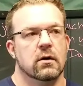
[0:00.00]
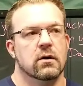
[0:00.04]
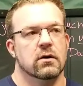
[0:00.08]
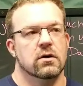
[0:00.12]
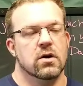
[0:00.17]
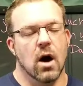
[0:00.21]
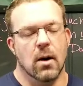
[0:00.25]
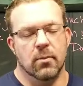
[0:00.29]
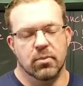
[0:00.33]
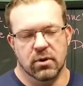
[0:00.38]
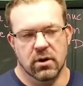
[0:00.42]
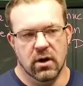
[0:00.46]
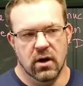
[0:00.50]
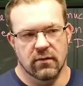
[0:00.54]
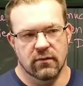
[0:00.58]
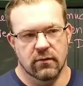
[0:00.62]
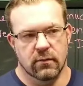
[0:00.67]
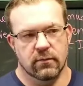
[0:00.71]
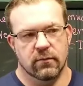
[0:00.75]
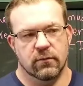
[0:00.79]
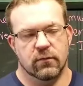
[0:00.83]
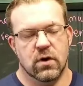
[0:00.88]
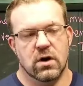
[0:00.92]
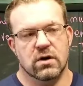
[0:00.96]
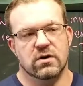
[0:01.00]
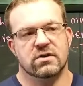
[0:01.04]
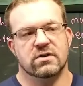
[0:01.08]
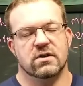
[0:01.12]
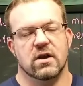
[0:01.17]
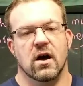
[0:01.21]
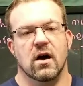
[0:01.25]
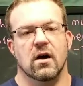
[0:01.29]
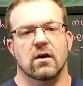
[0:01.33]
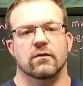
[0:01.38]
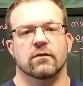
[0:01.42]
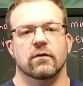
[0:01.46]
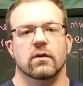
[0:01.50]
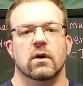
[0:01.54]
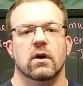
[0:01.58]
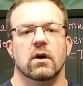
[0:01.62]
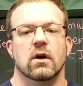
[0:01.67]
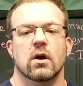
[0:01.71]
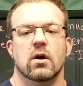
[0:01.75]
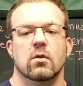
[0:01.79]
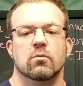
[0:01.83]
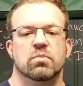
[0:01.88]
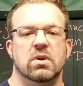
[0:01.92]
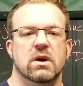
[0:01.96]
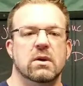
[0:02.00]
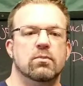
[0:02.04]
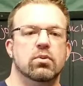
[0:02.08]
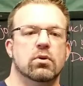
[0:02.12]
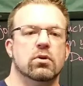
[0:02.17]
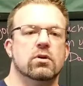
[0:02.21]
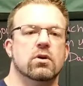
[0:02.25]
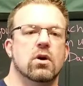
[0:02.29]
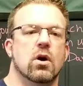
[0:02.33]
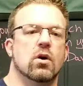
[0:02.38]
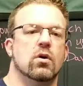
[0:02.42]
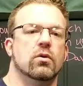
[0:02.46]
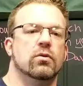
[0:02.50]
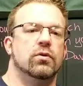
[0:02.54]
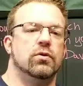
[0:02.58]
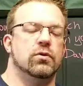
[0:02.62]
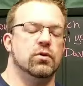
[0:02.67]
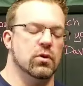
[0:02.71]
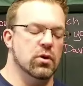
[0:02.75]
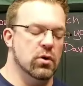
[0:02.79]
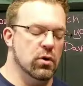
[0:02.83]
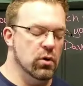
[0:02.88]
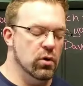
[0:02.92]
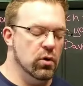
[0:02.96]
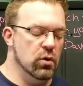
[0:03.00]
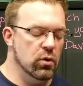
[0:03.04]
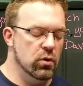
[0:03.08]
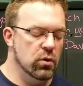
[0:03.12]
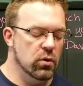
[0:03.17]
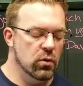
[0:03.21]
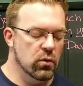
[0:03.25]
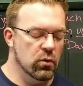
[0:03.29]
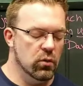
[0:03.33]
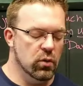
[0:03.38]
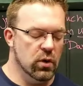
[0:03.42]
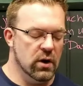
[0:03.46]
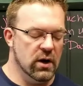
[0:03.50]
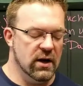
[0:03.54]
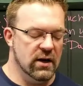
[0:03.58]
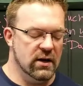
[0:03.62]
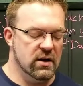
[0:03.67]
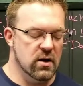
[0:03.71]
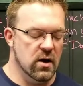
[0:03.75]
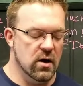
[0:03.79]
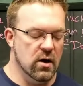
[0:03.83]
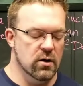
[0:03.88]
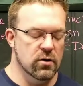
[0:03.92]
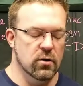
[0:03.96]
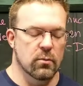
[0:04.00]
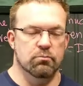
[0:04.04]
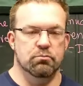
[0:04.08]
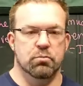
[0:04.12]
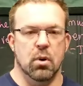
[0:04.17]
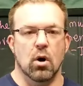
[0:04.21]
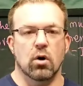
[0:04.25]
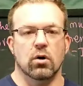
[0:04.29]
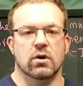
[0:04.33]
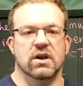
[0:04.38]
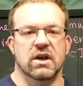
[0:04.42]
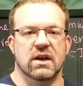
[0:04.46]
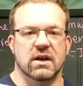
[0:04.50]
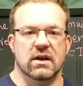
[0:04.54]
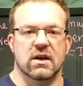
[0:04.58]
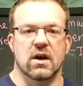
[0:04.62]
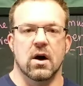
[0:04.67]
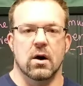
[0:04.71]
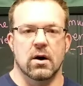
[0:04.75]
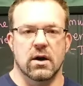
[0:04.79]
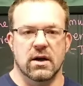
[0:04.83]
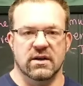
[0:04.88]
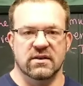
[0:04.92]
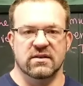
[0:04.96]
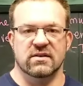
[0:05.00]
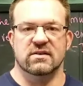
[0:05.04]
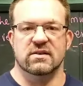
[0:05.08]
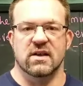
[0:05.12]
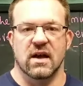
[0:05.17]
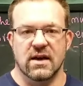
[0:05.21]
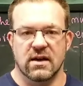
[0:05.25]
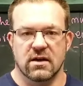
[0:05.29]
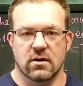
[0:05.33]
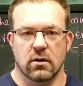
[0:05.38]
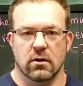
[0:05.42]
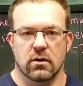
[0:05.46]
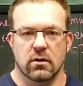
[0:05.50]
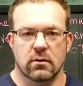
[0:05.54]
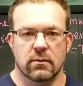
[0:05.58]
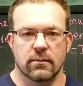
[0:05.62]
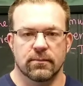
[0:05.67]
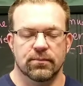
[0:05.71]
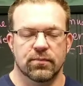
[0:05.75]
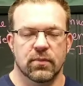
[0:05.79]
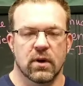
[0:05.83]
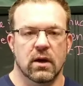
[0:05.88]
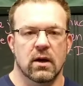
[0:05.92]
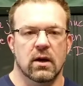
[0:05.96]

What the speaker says: Couple of them. First off, people go through what I call the bulking cutting cycle,